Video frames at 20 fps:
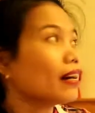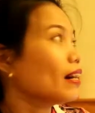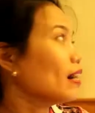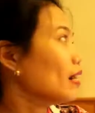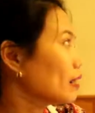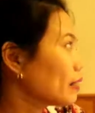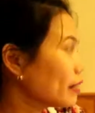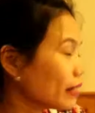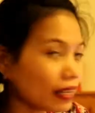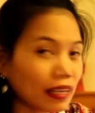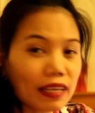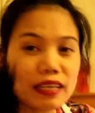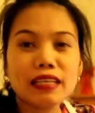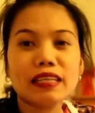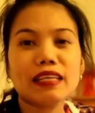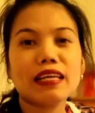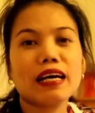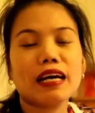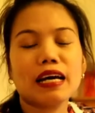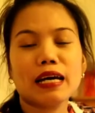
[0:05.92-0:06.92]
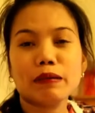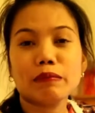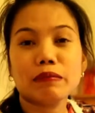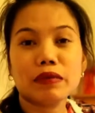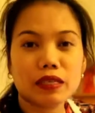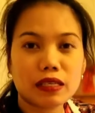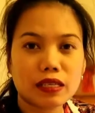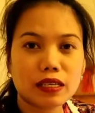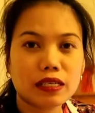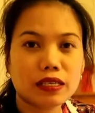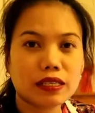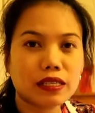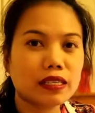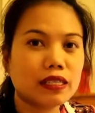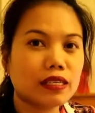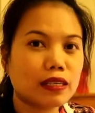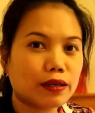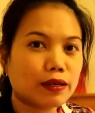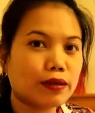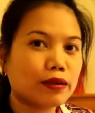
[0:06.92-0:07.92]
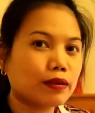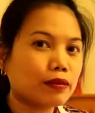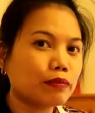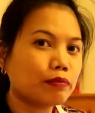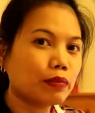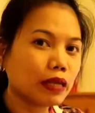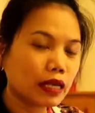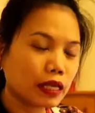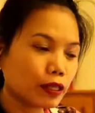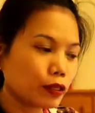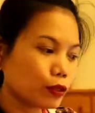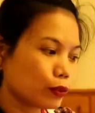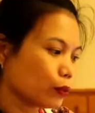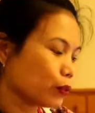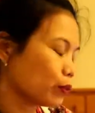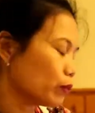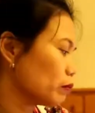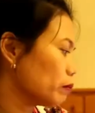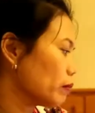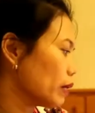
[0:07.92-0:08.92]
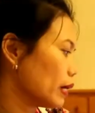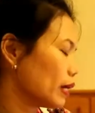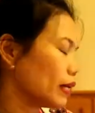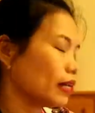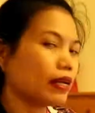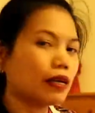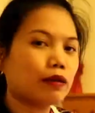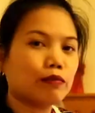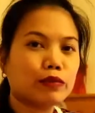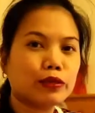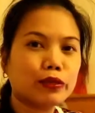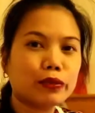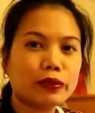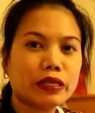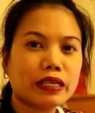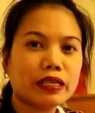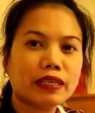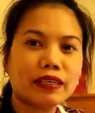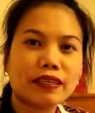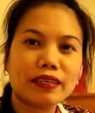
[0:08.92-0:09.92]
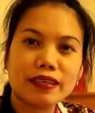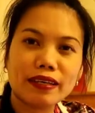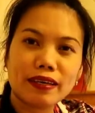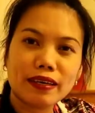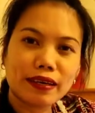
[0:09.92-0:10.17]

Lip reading: Again, I'm here in our bedroom and I'm doing